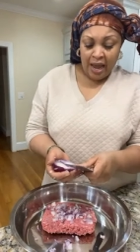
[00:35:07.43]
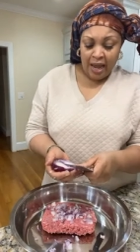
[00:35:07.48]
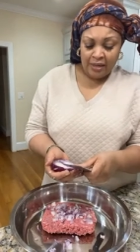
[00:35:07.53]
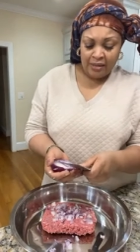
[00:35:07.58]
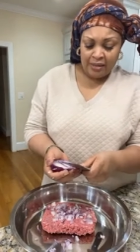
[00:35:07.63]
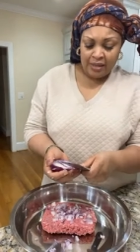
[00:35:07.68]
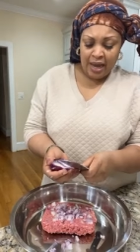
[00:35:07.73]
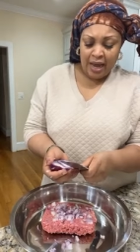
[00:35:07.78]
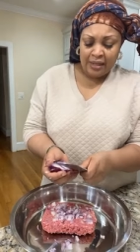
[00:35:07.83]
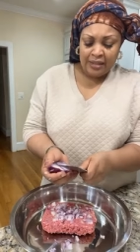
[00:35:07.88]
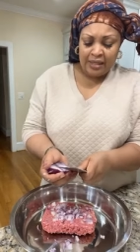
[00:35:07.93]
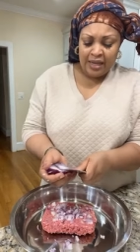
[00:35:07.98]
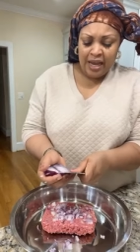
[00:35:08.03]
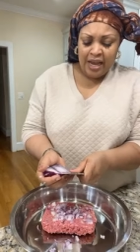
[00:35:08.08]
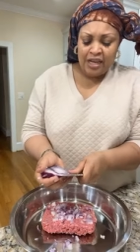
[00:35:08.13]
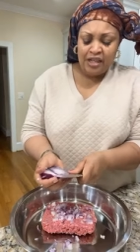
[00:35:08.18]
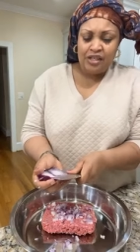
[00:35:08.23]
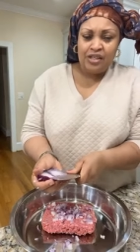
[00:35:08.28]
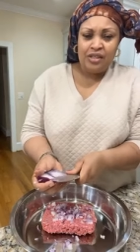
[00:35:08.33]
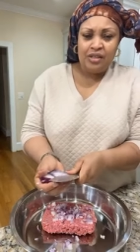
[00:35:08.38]
at,
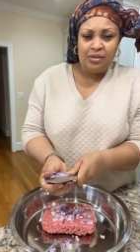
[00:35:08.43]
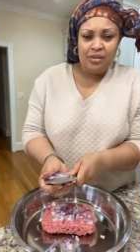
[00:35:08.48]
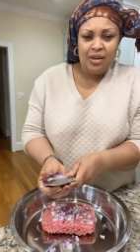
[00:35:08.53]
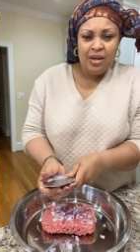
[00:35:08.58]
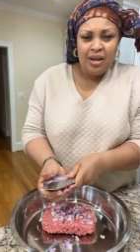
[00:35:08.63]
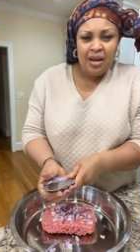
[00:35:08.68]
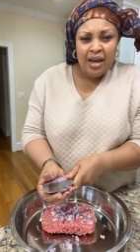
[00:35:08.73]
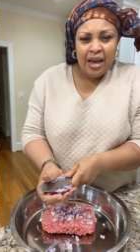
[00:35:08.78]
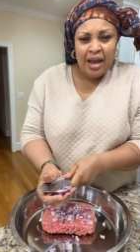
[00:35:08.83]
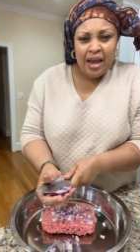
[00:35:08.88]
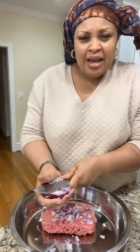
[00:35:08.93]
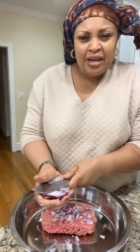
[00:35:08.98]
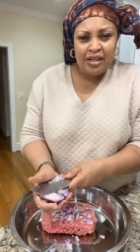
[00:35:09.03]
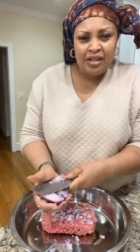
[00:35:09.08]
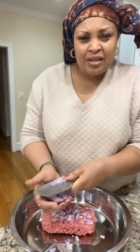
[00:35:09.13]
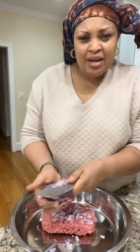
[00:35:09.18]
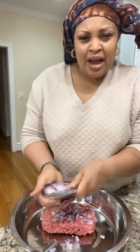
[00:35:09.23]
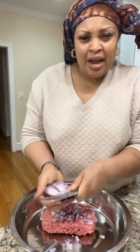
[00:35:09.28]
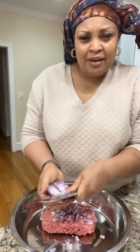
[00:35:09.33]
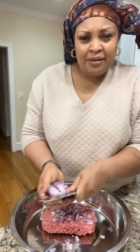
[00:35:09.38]
at age
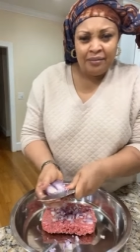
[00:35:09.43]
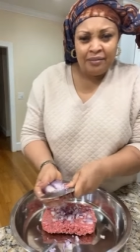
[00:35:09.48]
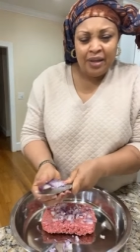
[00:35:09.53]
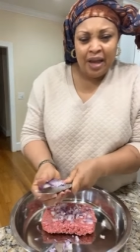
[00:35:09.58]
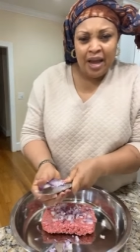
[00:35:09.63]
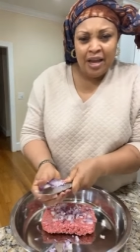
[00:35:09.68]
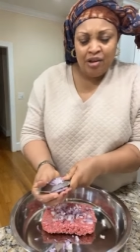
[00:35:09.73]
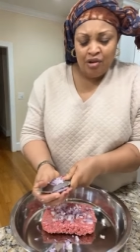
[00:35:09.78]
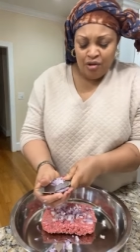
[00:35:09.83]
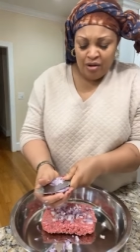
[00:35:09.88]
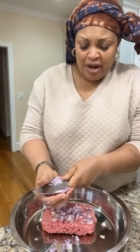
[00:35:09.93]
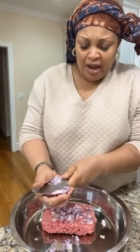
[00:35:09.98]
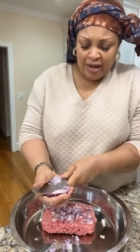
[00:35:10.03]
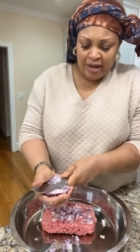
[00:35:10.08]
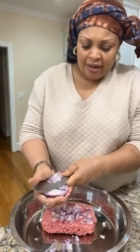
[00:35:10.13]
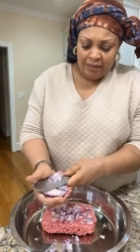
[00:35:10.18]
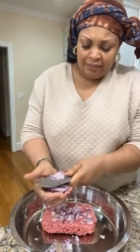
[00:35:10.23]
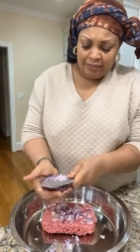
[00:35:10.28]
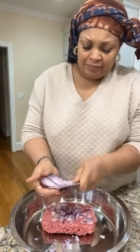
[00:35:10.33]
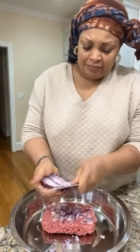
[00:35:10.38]
age nine. Thank you,
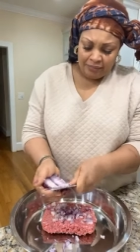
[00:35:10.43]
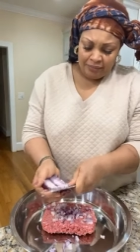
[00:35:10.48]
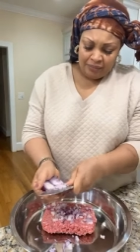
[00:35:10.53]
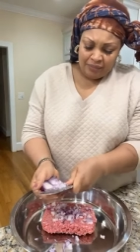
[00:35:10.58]
Nana.